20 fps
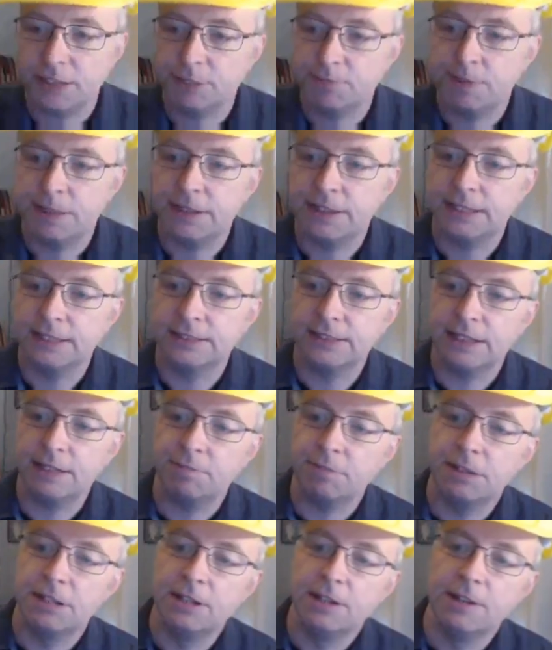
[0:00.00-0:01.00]
that sped things
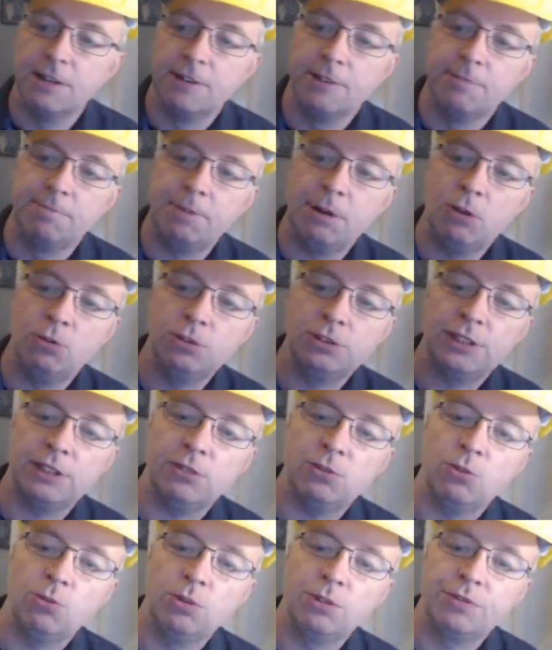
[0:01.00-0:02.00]
up. But
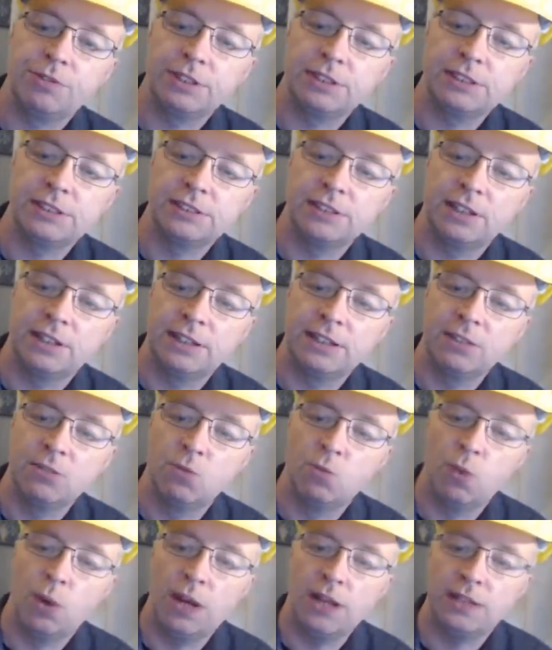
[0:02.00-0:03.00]
also all of the
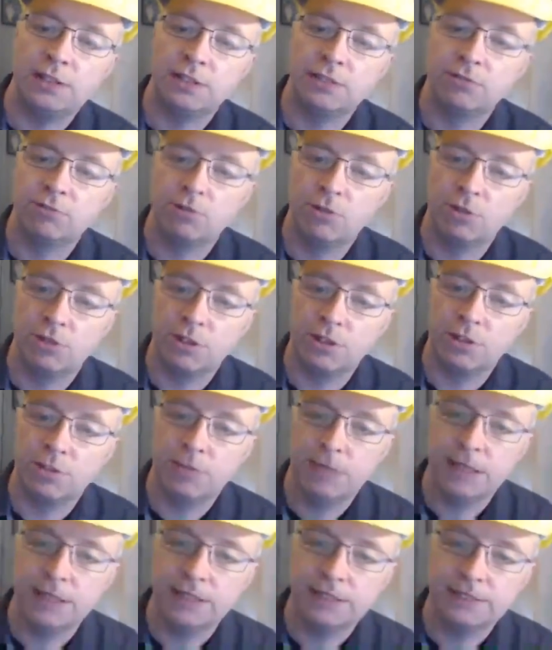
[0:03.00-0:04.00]
deciding where to draw
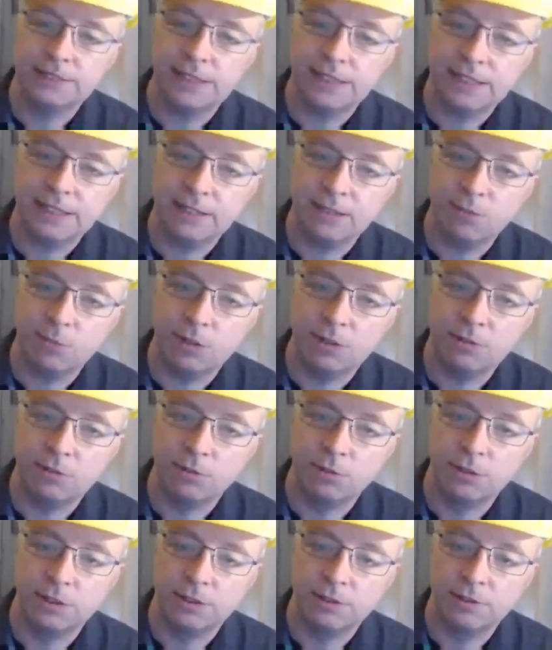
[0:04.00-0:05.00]
them and the setting up where
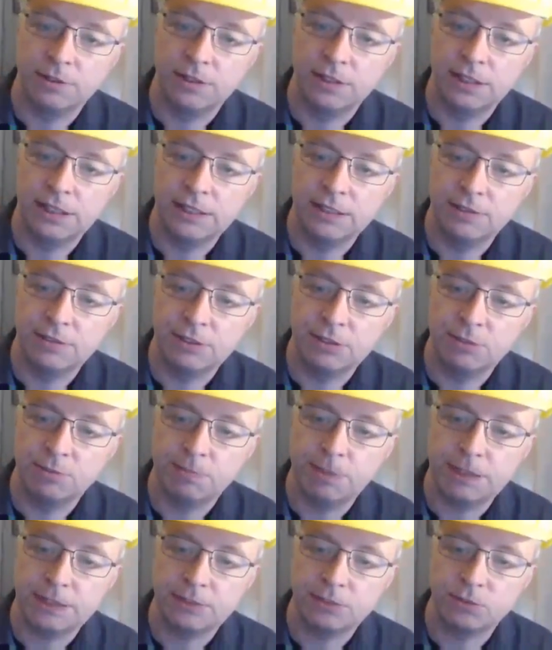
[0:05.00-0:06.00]
all the individual
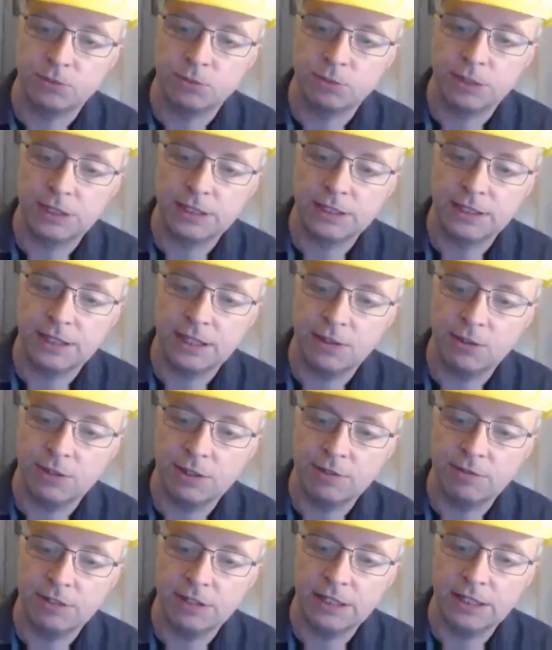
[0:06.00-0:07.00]
pixels were going to go and
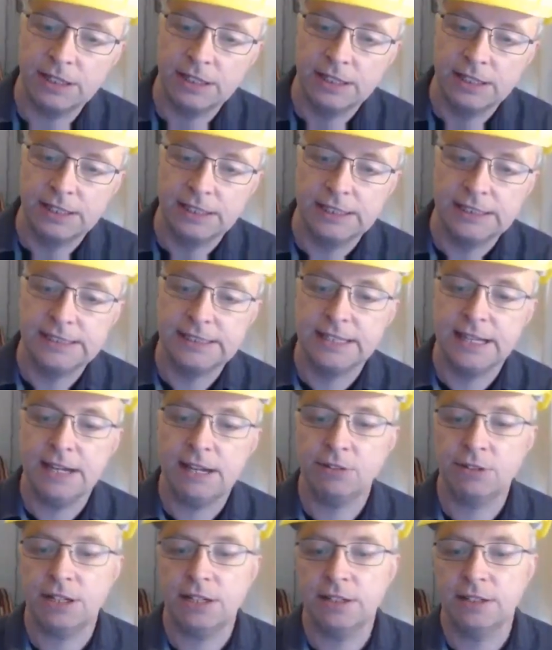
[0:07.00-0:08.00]
everything is
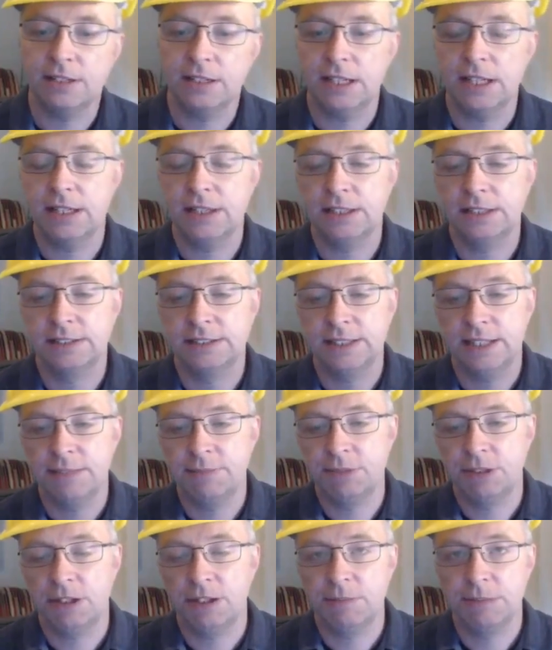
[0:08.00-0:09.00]
now done at the
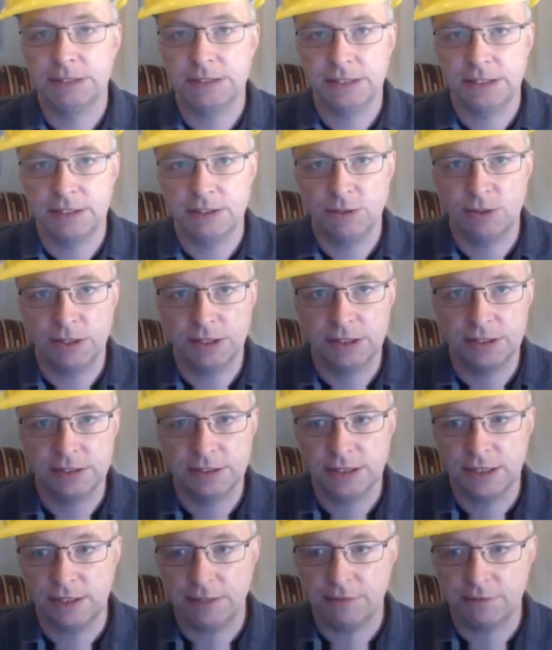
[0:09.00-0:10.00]
same time as I do other
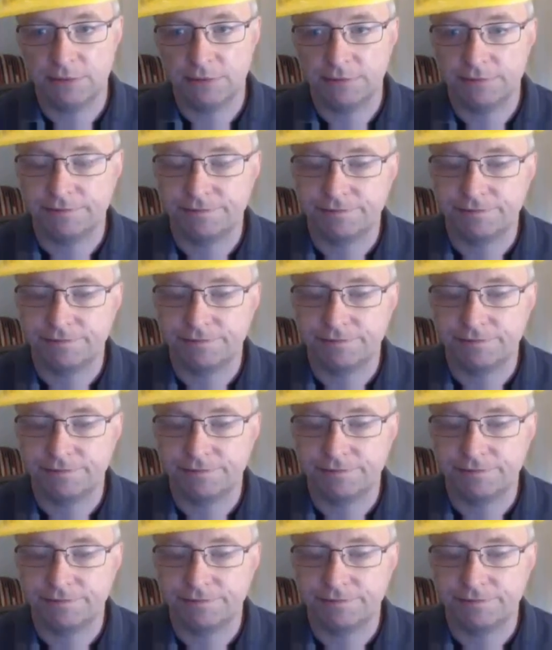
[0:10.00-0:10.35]
stuff.